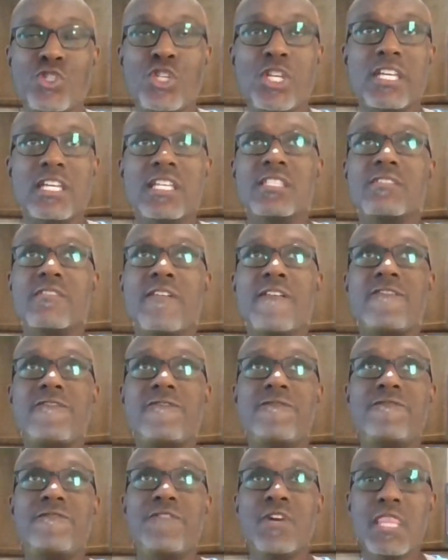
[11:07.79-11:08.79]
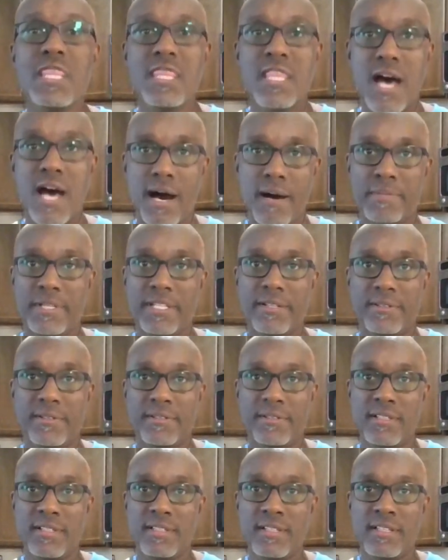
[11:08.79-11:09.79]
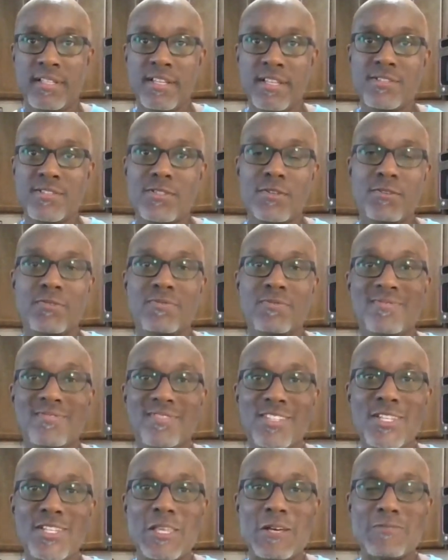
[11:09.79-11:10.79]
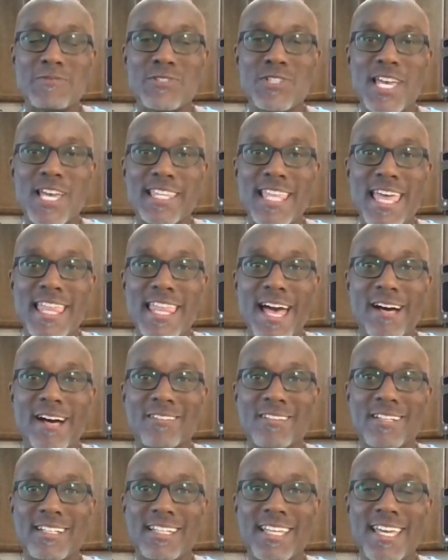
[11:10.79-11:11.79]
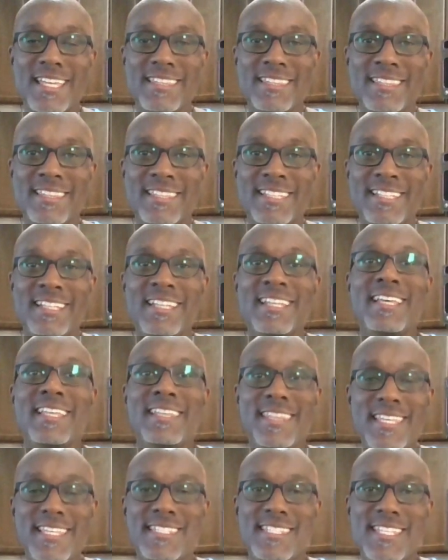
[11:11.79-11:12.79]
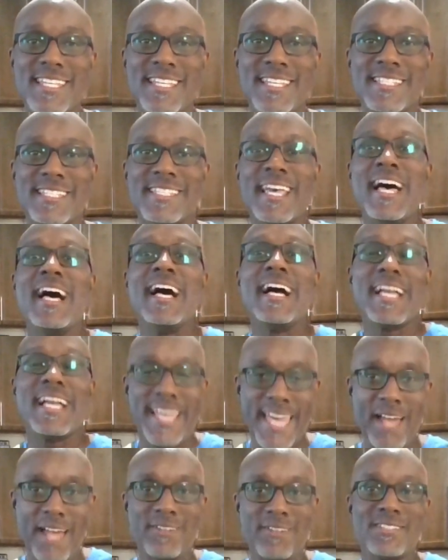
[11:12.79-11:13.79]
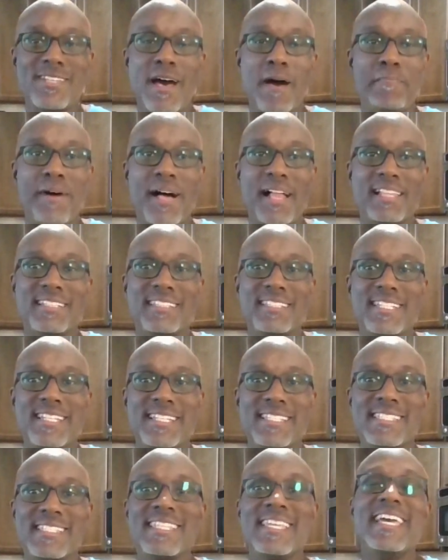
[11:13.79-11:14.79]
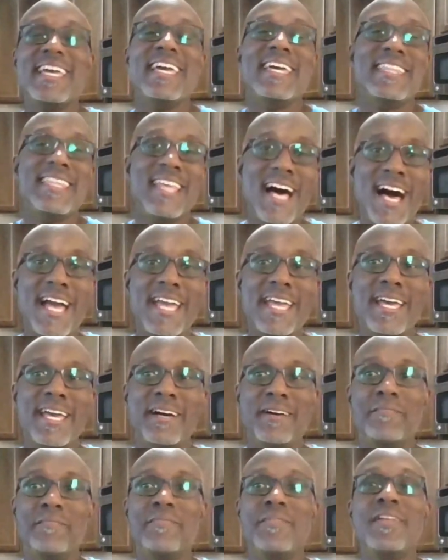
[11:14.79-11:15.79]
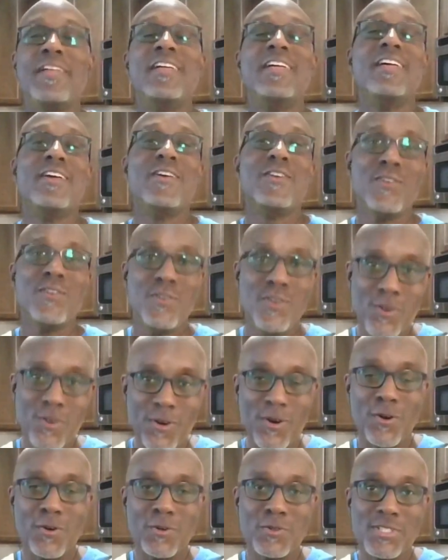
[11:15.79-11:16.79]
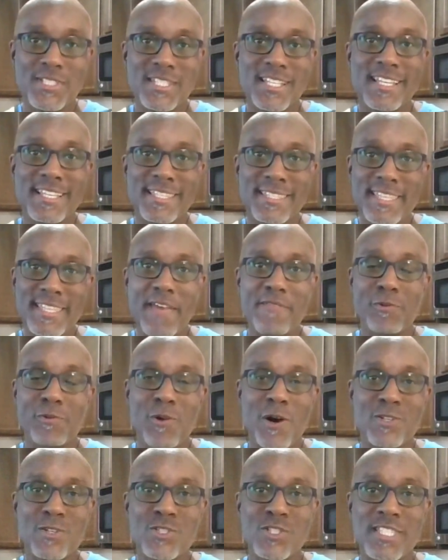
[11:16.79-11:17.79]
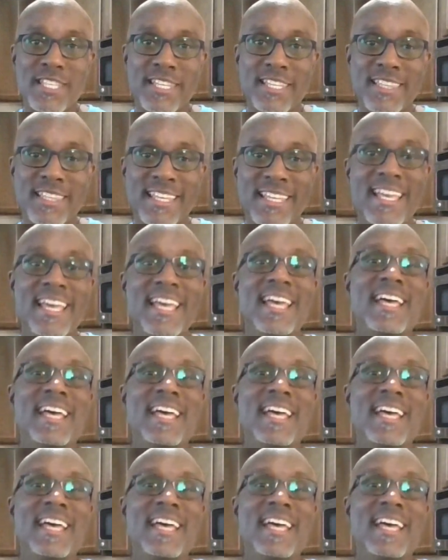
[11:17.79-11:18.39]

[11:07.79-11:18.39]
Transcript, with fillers: She is phenomenal. So, you know, check that out. Again, this is Countertop Politics, and I am your host, David Washington.